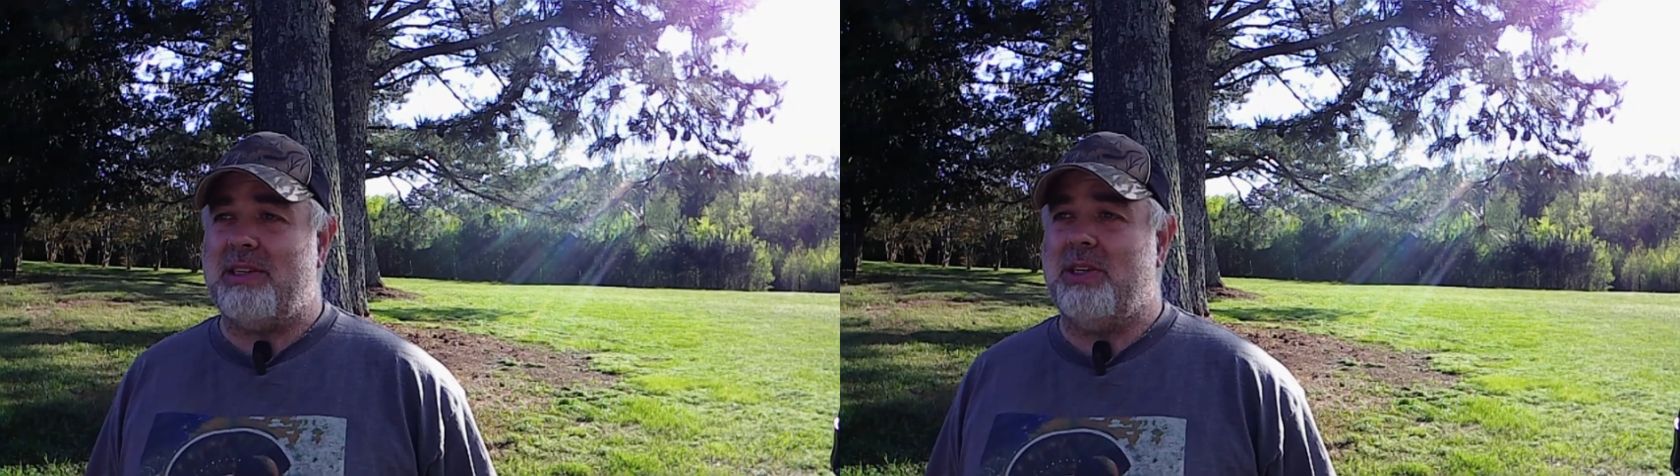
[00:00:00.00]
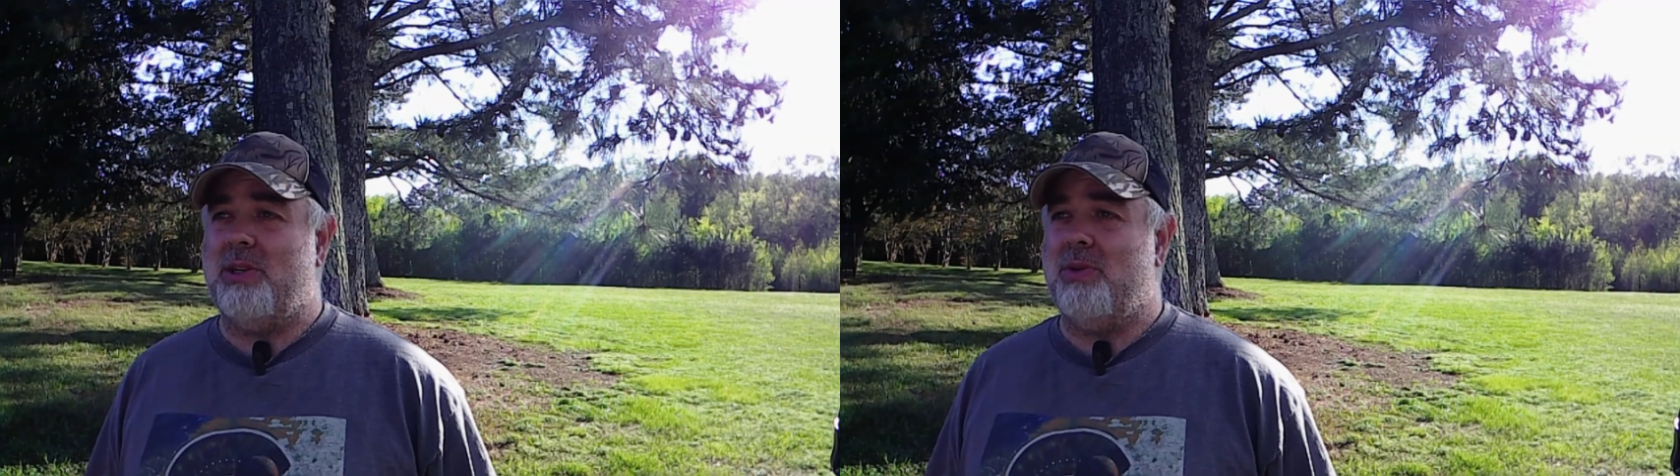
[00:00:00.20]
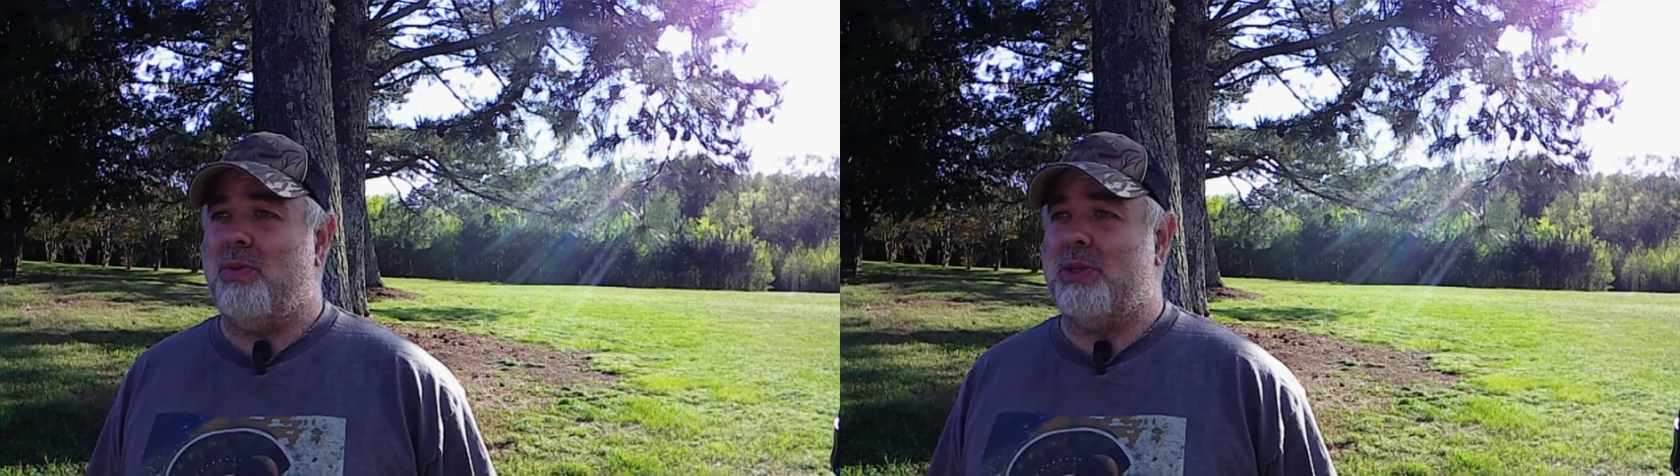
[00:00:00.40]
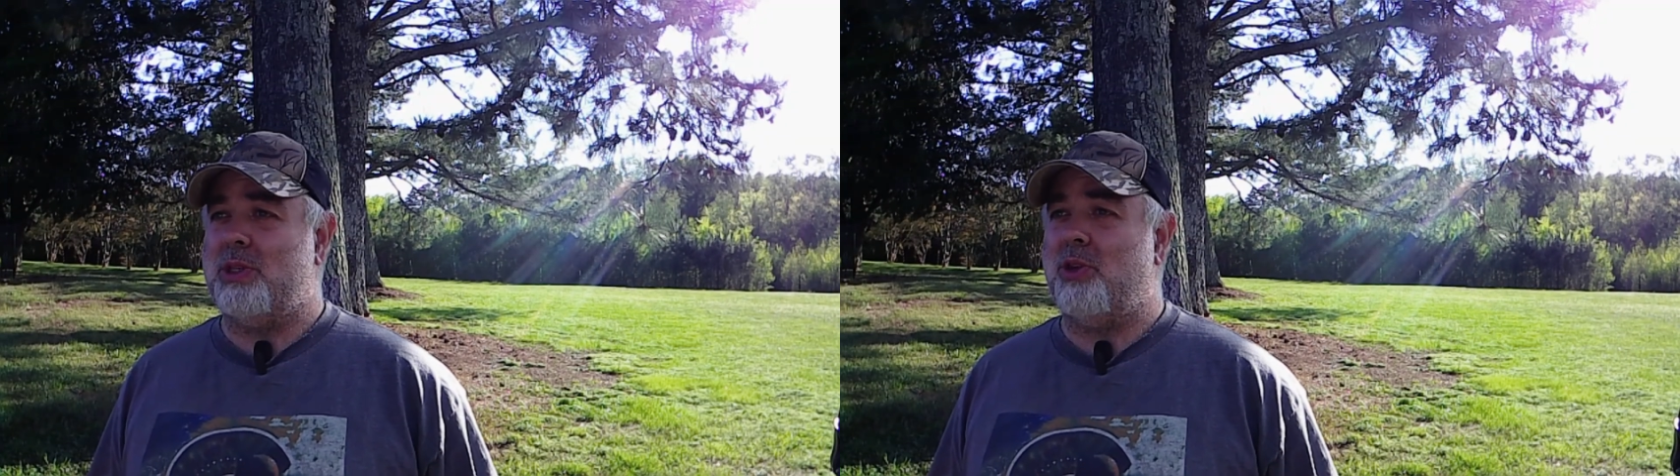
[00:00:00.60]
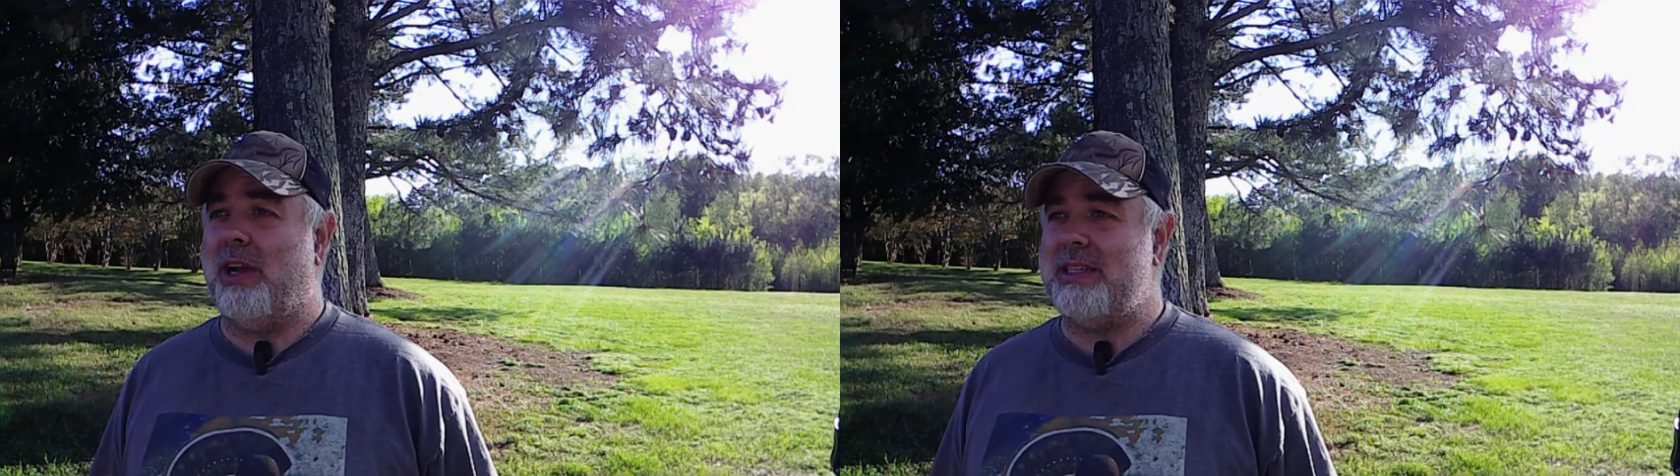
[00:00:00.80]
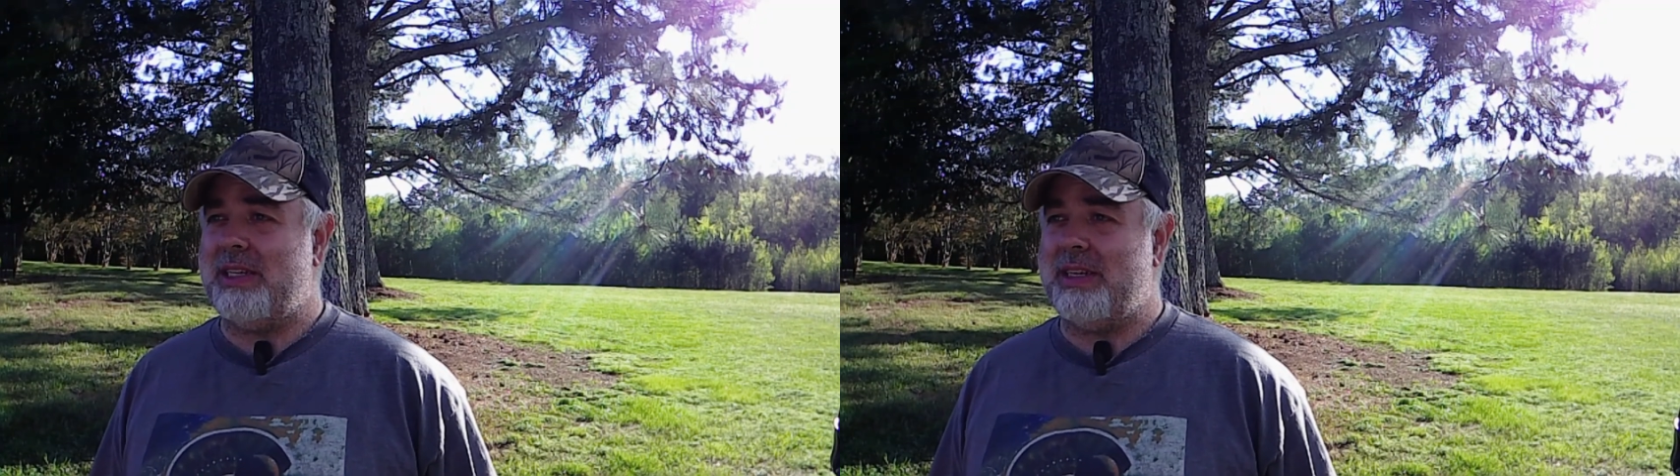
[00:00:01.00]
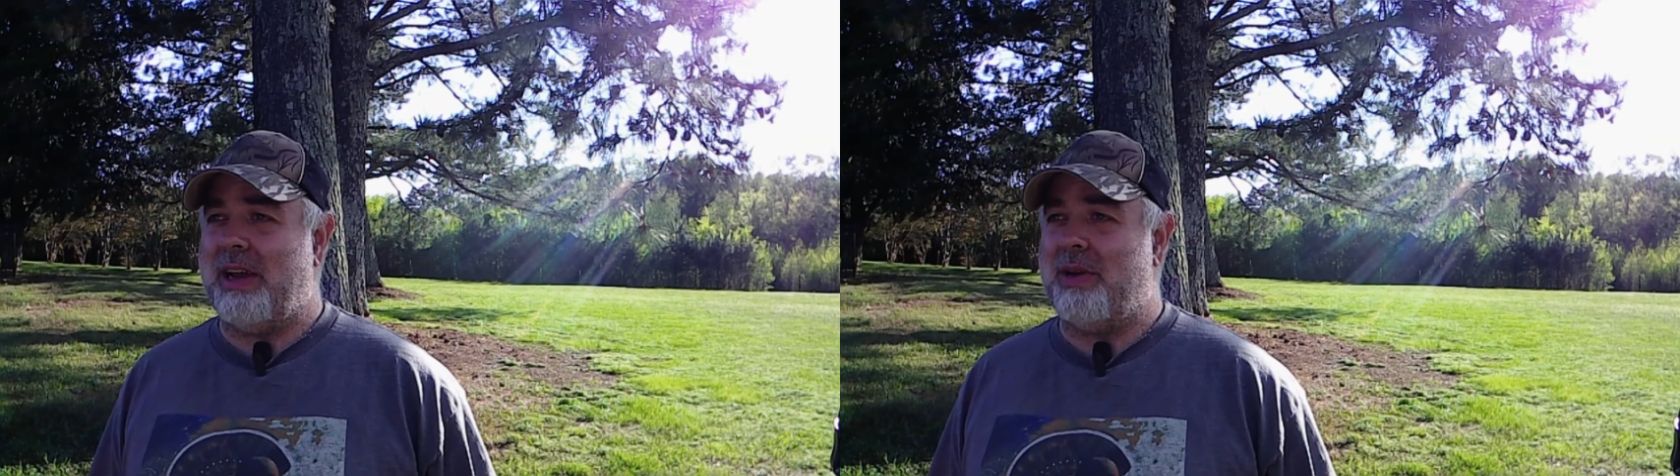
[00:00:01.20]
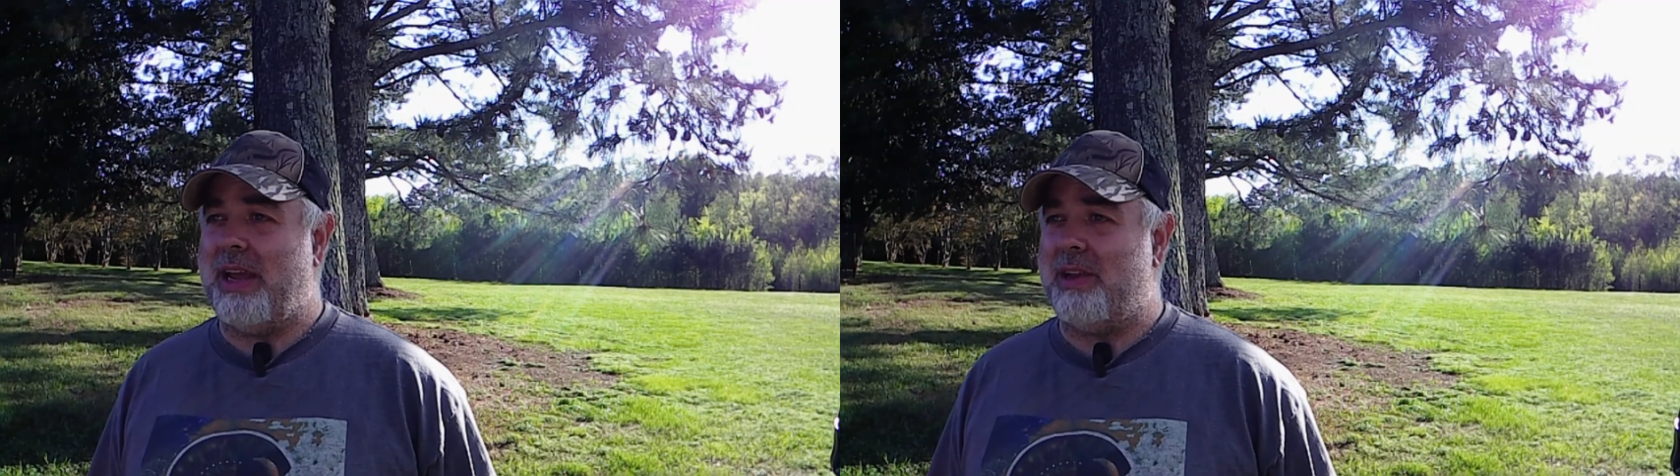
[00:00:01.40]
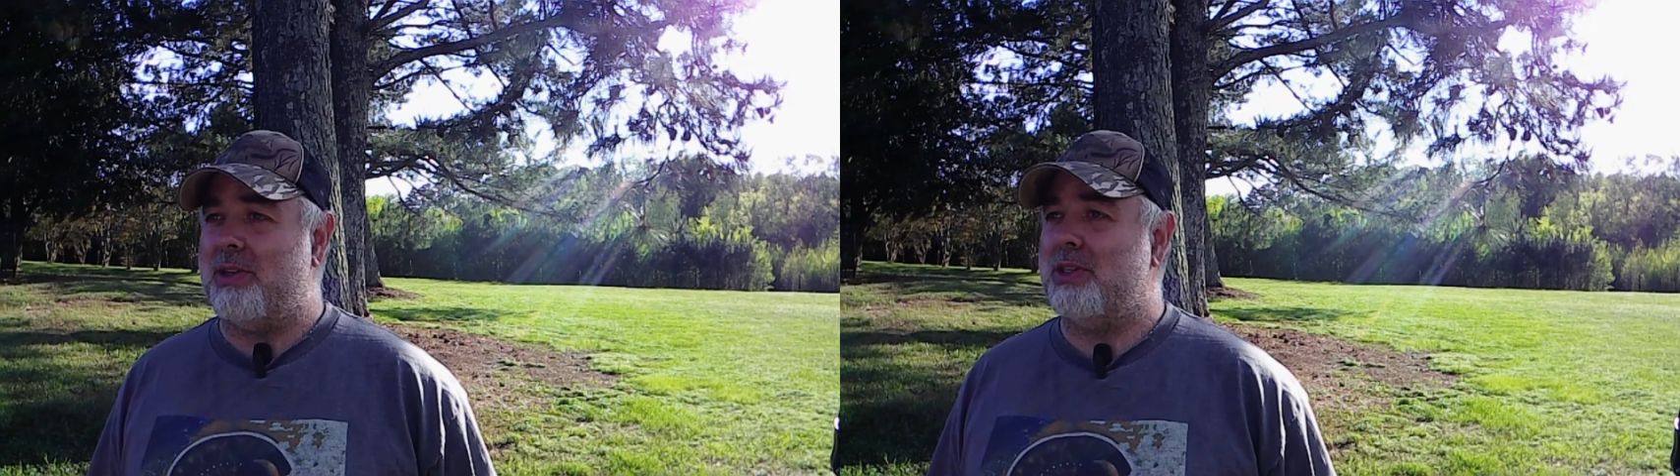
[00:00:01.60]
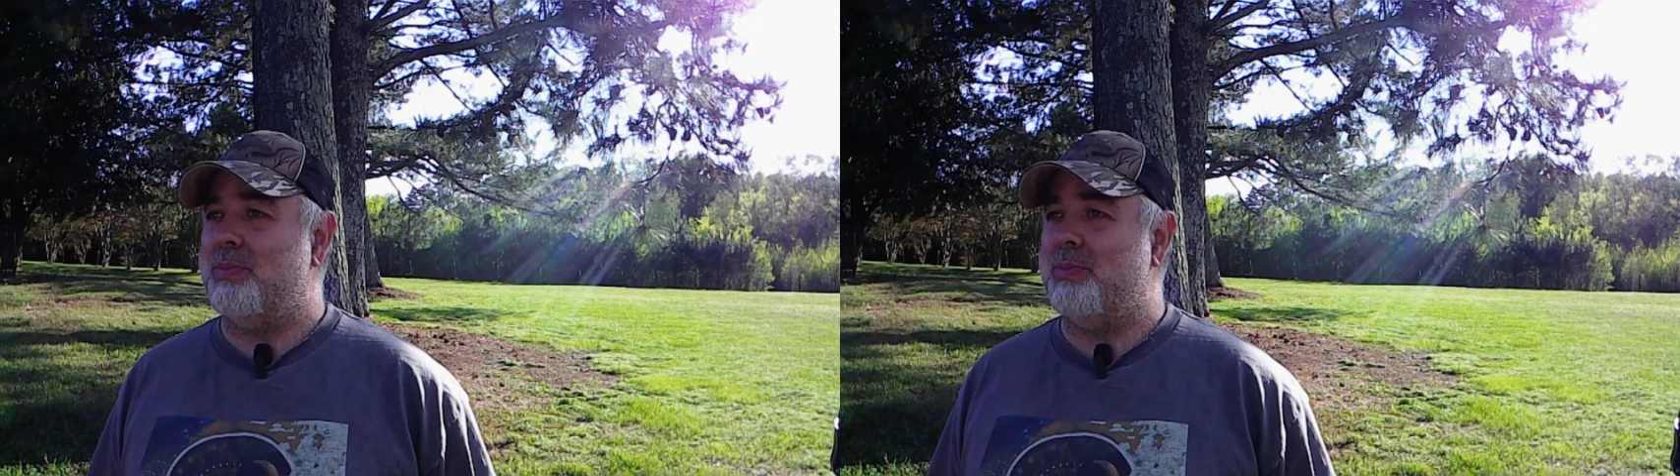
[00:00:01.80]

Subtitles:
to was Crazy Town Acres,